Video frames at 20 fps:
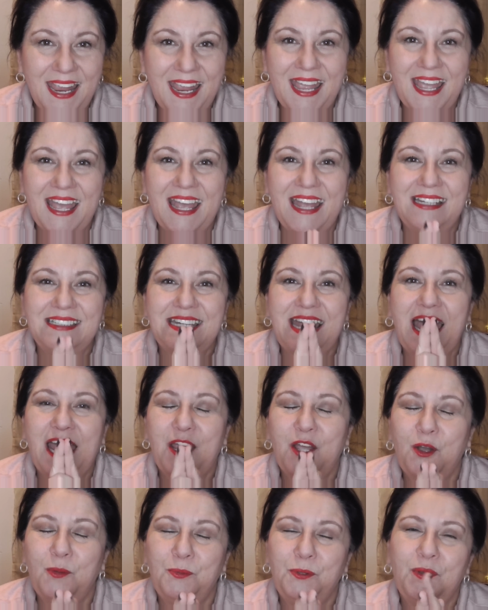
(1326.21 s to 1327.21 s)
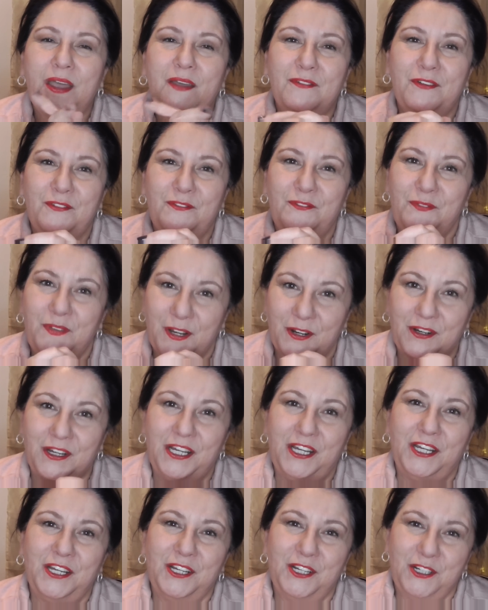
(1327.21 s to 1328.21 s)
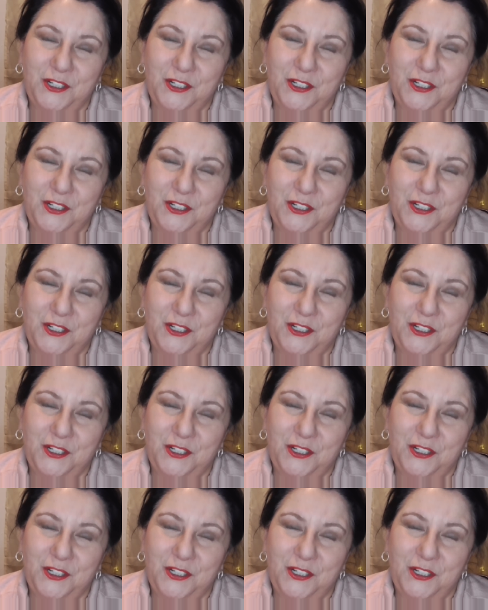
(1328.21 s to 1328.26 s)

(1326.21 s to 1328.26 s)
and I hope you have a very